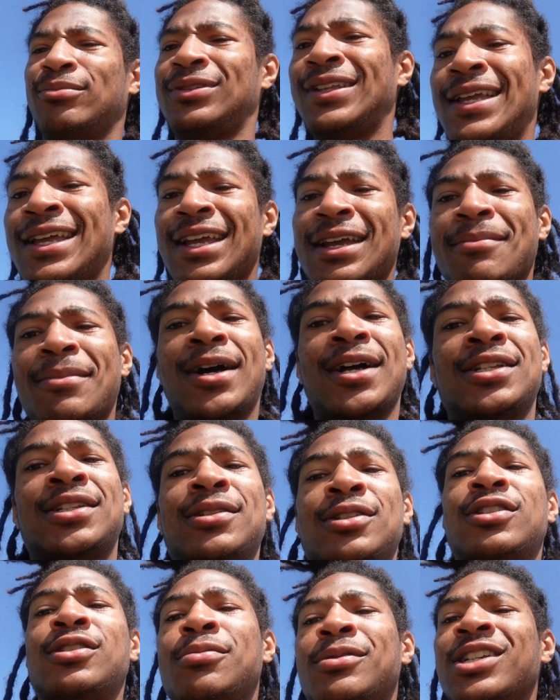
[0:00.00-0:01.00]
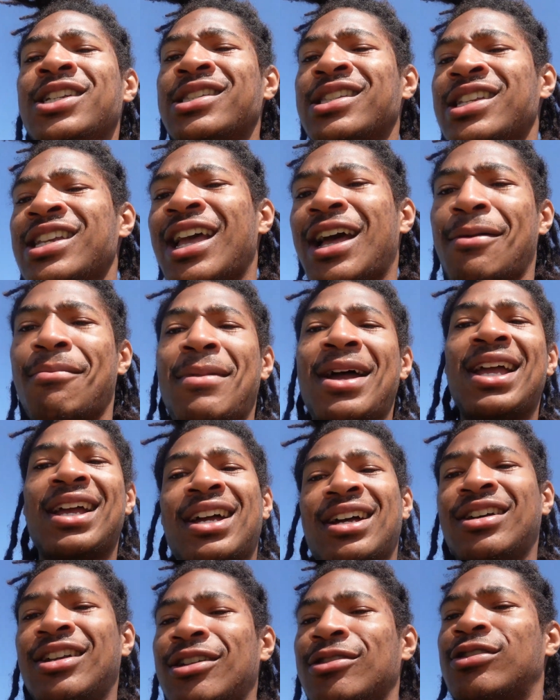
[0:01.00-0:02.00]
thinking about some sweet tea. I might
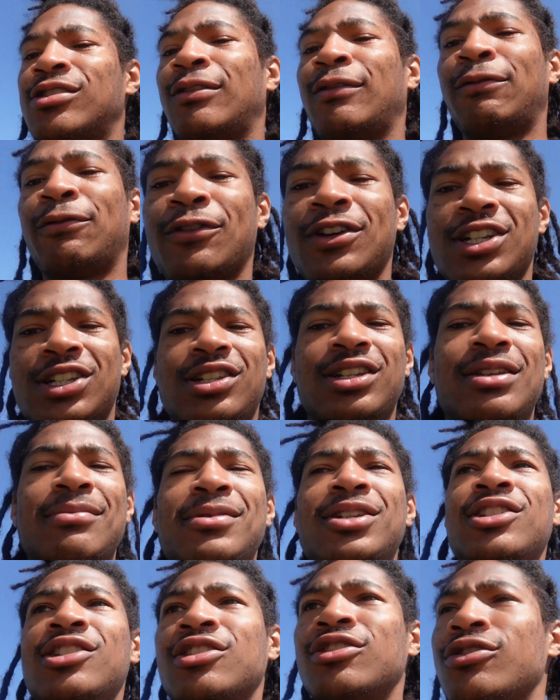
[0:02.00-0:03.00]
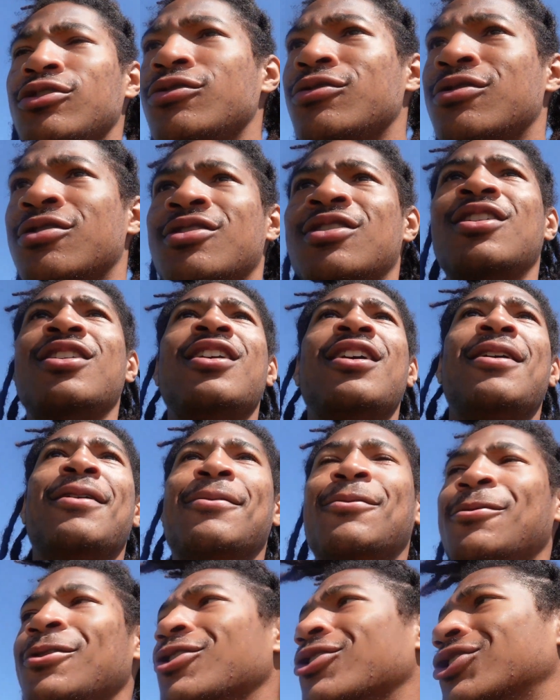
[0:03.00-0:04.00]
cut up some fresh lemons too.
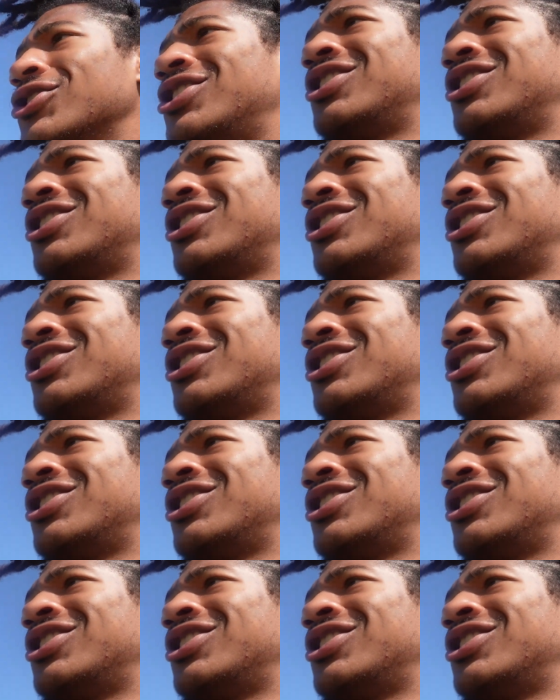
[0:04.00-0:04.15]
We're gonna